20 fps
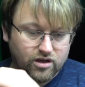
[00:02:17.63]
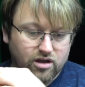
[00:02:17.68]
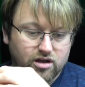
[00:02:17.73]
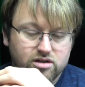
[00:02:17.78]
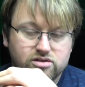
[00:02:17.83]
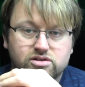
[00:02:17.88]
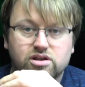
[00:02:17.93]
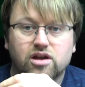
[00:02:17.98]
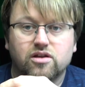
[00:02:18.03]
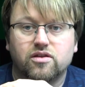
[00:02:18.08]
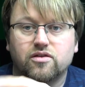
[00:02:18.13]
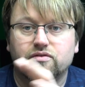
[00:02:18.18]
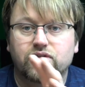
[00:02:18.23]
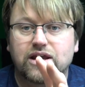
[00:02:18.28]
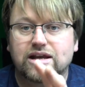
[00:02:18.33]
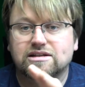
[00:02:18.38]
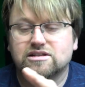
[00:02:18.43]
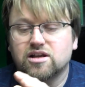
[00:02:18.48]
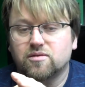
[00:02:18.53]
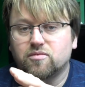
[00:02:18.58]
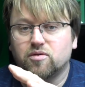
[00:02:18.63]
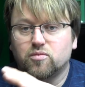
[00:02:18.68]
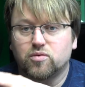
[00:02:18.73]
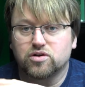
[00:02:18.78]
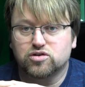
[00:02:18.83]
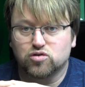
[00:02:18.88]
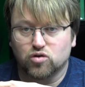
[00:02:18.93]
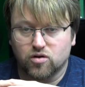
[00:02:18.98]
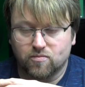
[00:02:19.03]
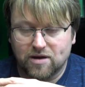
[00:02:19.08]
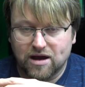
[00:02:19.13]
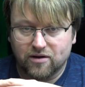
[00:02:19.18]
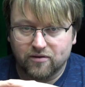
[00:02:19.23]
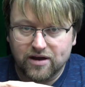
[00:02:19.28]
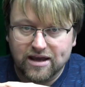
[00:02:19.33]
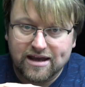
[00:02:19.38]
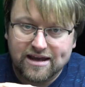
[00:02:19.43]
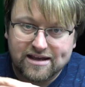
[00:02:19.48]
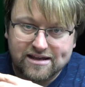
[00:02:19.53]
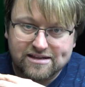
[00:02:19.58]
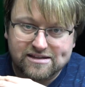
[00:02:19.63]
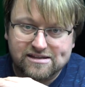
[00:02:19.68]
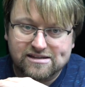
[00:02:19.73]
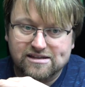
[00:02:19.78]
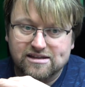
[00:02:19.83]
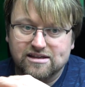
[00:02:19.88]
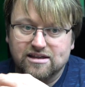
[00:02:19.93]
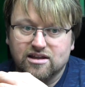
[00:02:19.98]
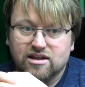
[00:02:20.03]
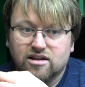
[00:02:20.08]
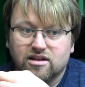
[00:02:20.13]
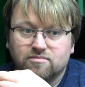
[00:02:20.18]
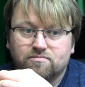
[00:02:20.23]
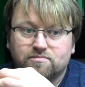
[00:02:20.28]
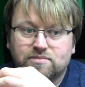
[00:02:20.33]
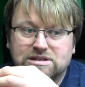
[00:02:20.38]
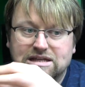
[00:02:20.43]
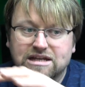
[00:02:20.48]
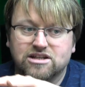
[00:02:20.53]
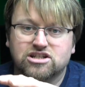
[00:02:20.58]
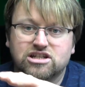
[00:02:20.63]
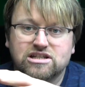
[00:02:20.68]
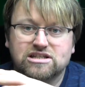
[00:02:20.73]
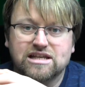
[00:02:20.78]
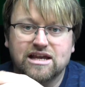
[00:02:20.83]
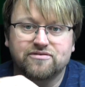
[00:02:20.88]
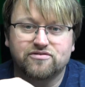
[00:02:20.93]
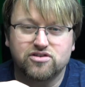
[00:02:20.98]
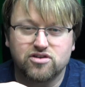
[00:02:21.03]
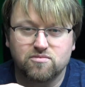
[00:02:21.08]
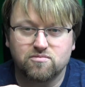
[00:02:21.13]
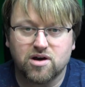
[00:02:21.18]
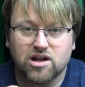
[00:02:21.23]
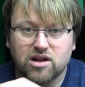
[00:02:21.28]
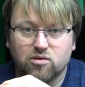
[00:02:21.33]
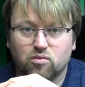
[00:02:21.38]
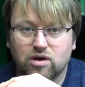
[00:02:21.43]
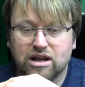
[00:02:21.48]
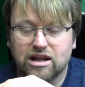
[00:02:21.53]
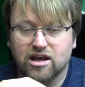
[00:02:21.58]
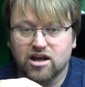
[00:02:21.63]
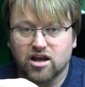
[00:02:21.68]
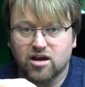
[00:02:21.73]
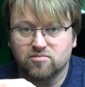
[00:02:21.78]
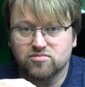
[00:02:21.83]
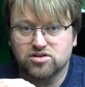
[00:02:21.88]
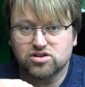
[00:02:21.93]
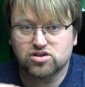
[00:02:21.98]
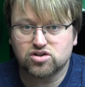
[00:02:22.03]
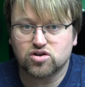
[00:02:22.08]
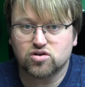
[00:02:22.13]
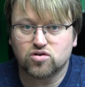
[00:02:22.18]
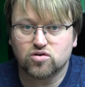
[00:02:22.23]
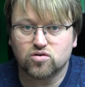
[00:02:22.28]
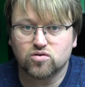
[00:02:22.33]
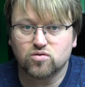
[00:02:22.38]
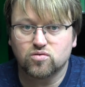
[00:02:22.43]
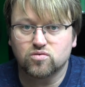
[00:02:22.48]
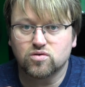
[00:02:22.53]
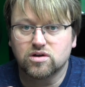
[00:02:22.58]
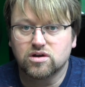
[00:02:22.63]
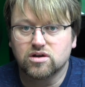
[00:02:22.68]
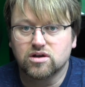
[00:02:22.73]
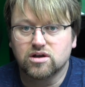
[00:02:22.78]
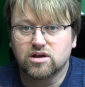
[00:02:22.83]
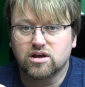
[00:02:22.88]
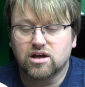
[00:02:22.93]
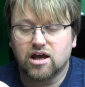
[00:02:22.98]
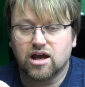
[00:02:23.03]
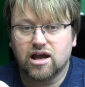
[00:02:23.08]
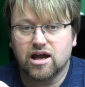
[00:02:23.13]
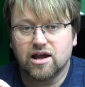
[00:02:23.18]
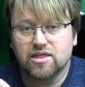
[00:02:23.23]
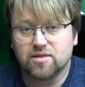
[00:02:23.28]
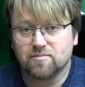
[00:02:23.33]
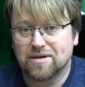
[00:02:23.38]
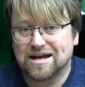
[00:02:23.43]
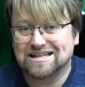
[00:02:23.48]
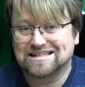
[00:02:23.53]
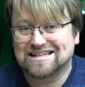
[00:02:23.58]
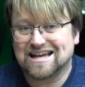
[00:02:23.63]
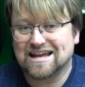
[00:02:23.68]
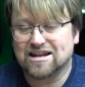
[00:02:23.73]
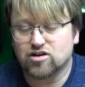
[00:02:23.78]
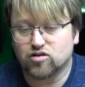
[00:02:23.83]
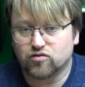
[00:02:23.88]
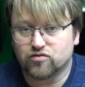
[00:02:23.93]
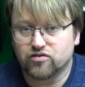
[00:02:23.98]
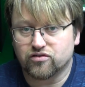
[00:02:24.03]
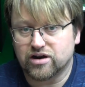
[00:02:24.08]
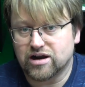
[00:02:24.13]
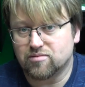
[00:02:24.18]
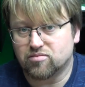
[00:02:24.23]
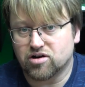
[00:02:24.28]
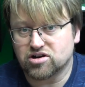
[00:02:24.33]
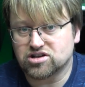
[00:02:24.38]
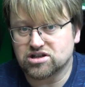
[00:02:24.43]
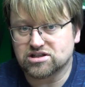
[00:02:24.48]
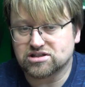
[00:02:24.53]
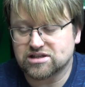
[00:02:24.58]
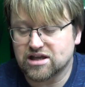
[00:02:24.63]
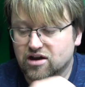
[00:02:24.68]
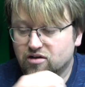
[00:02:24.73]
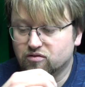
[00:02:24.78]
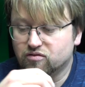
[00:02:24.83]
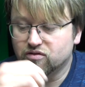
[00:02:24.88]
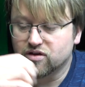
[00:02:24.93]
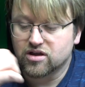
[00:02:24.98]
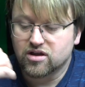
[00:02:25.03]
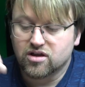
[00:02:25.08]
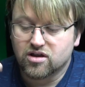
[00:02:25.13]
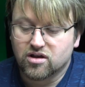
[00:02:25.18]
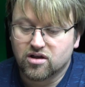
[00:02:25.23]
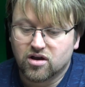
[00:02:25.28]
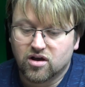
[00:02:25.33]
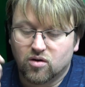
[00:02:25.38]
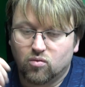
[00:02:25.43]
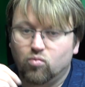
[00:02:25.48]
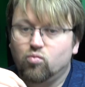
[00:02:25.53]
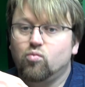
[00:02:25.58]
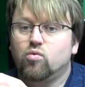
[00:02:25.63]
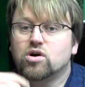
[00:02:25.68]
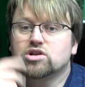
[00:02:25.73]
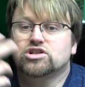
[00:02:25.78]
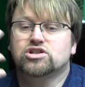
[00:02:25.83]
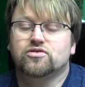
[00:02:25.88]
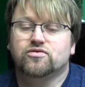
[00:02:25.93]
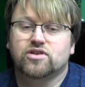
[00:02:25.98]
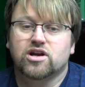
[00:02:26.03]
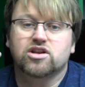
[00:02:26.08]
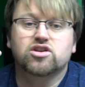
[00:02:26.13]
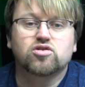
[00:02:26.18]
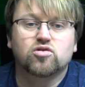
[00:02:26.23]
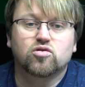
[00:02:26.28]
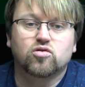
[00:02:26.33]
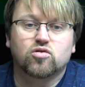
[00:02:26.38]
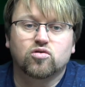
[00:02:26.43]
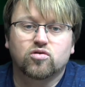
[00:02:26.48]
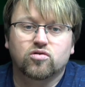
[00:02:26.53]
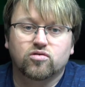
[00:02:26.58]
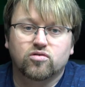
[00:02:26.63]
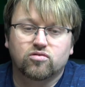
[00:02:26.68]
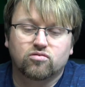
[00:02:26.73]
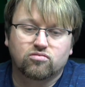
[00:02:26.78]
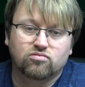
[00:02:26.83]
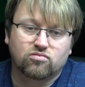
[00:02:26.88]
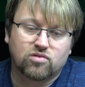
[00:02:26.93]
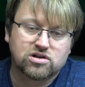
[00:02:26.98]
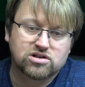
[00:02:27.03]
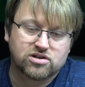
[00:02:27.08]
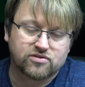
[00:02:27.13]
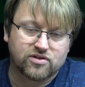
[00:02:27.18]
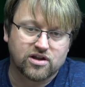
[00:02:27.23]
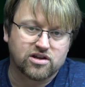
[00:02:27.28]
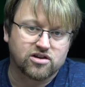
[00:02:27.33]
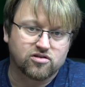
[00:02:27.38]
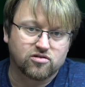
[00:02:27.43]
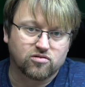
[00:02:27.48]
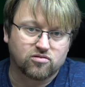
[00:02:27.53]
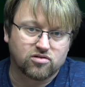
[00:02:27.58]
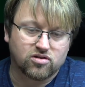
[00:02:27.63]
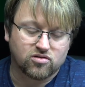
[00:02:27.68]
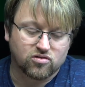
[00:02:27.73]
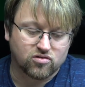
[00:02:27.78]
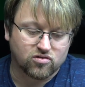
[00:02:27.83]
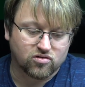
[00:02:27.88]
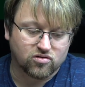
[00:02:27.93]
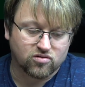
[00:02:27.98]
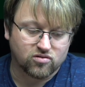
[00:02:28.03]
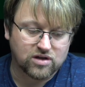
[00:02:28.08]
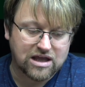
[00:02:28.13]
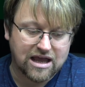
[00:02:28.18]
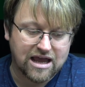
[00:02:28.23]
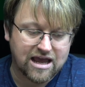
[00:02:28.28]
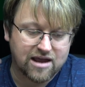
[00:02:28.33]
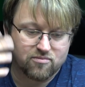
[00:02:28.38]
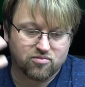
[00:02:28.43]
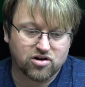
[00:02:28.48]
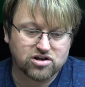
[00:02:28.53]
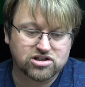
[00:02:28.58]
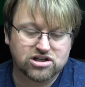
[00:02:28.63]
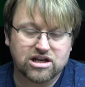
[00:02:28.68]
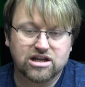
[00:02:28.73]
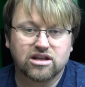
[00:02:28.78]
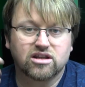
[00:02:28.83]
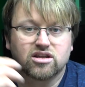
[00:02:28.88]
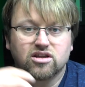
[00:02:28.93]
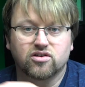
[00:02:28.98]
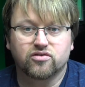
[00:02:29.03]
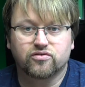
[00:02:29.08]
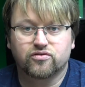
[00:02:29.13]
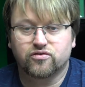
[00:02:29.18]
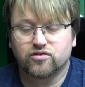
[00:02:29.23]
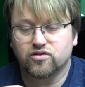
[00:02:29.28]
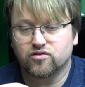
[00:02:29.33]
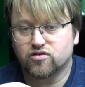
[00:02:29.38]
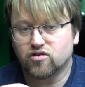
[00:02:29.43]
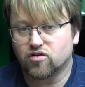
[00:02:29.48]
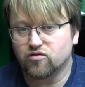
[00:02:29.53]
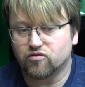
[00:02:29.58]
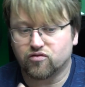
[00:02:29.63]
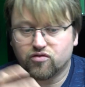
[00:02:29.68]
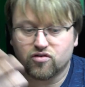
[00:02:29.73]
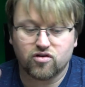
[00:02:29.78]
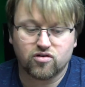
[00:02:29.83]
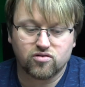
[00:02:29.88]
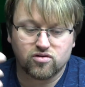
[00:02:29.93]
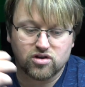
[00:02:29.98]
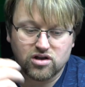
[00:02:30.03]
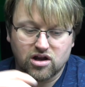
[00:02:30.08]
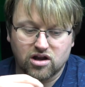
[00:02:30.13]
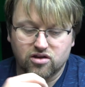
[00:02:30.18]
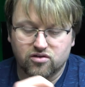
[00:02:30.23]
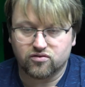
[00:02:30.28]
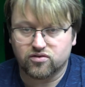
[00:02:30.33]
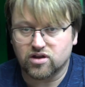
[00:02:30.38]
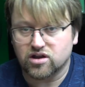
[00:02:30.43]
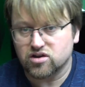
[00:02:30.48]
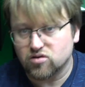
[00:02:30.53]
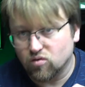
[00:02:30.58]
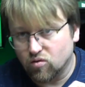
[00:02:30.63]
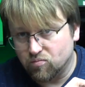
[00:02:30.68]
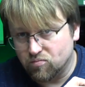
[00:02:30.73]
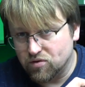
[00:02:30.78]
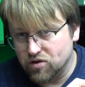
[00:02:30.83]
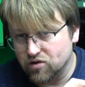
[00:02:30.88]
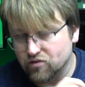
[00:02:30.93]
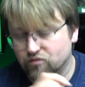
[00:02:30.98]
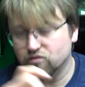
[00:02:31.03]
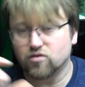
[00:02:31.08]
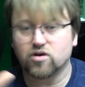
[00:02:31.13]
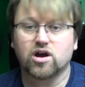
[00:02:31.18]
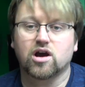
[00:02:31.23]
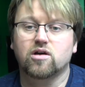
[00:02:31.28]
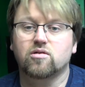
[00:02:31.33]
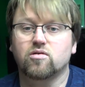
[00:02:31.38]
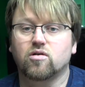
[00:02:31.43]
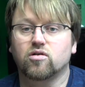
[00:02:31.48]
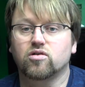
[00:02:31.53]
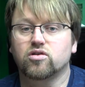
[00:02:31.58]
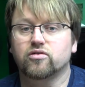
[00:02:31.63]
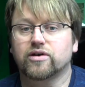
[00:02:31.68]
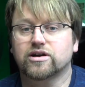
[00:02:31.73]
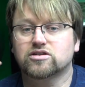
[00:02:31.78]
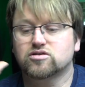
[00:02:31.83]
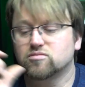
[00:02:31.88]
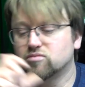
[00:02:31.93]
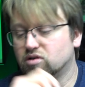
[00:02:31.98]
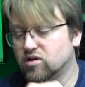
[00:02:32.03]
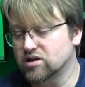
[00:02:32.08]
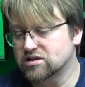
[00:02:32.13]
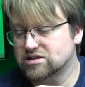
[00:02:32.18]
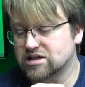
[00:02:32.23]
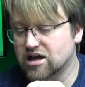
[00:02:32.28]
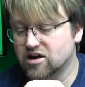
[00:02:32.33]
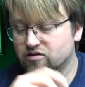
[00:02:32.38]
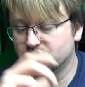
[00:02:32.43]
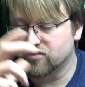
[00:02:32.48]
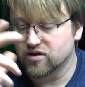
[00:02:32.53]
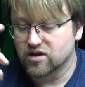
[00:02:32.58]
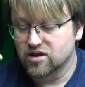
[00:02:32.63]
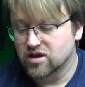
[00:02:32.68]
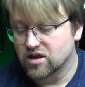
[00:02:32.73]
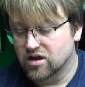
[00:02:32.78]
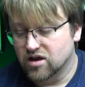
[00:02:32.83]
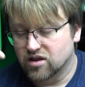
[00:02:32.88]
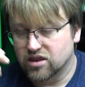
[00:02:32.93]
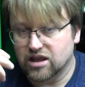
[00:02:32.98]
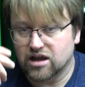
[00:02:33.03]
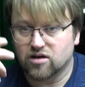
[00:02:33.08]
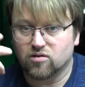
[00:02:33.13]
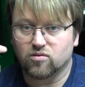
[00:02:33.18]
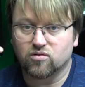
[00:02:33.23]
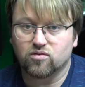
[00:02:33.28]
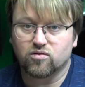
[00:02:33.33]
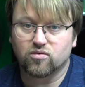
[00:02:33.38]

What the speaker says: So the next up I want to talk about is potentially saving you money when it comes to the maintaining of your airbrush itself. Once you've done your airbrushing, you've gone through and, you know, you've done your beautiful coat on your actual model itself. Now,